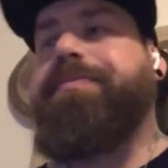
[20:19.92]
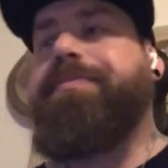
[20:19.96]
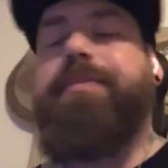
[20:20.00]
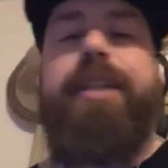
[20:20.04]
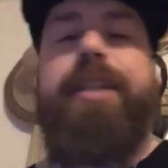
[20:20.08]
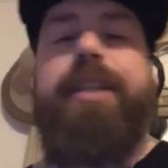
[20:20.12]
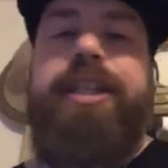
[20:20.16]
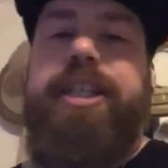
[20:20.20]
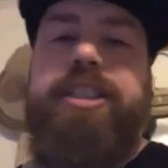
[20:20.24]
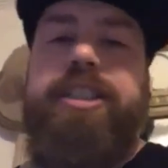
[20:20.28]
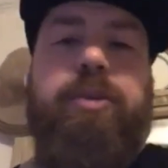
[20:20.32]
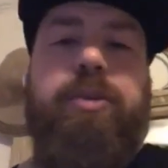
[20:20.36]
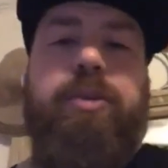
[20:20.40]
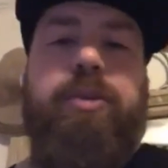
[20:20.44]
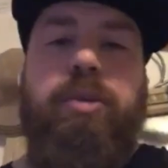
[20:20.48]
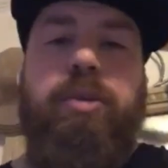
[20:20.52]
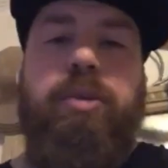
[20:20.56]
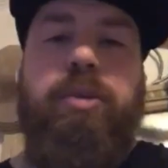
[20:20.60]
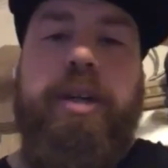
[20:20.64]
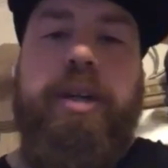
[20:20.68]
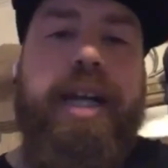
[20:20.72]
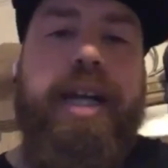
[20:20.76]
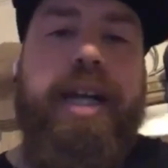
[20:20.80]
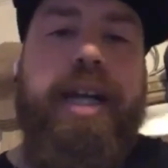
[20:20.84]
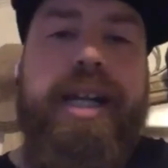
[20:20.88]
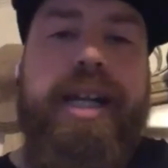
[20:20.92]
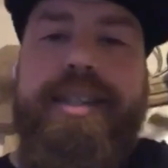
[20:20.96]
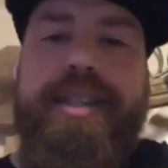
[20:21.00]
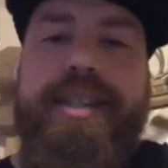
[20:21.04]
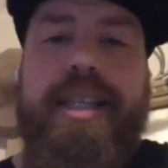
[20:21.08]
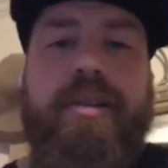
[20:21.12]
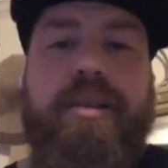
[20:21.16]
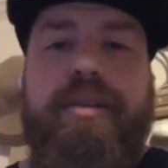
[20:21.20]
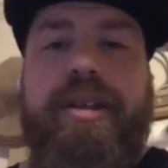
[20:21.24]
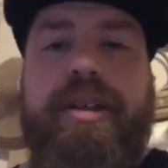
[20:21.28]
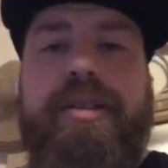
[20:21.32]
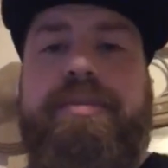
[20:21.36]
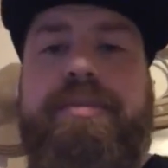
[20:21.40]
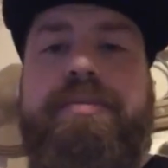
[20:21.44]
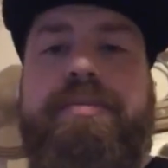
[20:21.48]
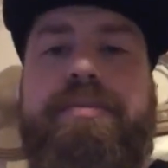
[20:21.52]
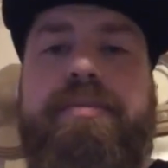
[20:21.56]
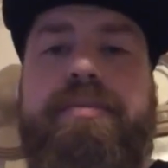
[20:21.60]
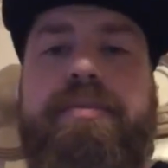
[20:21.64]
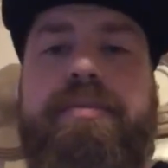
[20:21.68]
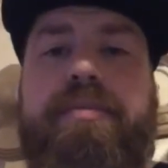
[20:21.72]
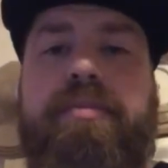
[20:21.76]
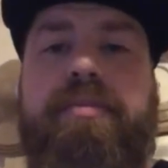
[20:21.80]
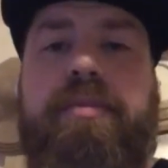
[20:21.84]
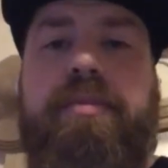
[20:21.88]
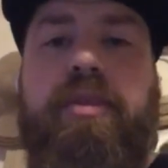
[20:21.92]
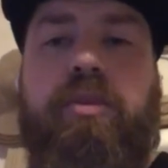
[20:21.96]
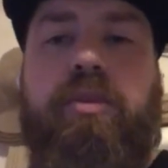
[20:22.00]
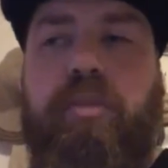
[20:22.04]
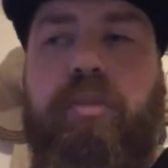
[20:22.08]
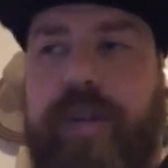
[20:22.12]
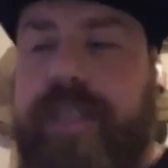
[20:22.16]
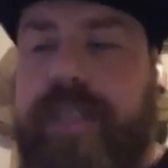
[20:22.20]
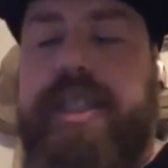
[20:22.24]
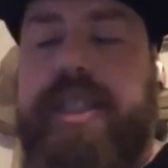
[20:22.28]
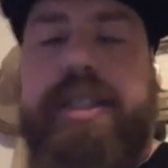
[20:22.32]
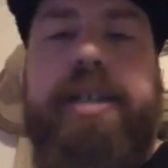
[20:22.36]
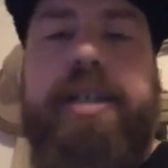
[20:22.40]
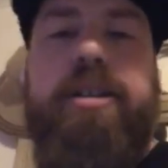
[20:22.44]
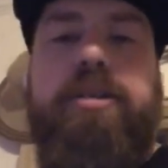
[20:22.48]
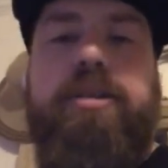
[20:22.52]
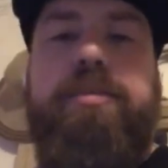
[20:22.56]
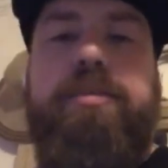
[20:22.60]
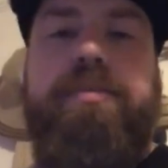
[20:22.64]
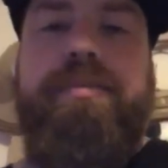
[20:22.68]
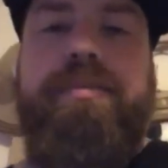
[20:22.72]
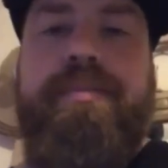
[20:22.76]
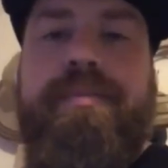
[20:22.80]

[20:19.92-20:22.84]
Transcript: It doesn't work out that way. We need help.